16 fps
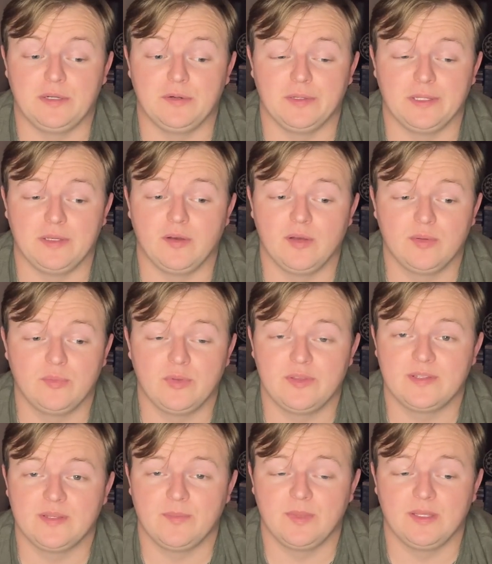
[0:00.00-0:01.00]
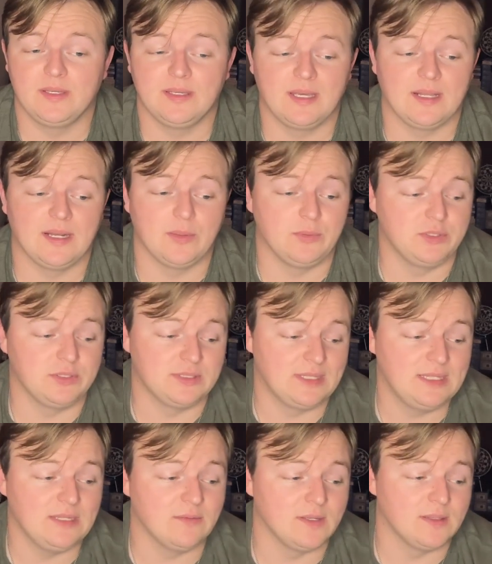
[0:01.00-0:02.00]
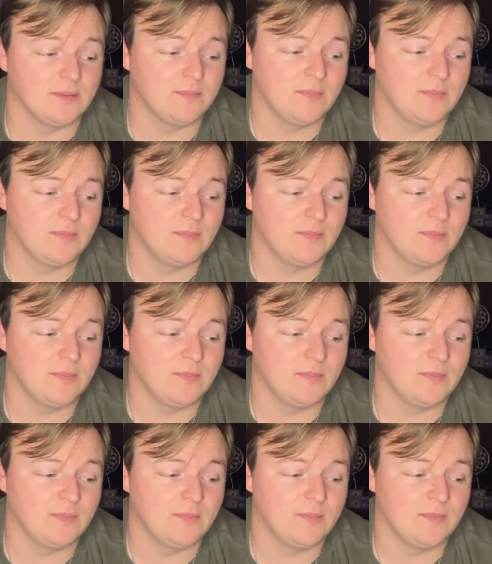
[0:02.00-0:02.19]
early on with something and I would just leave it.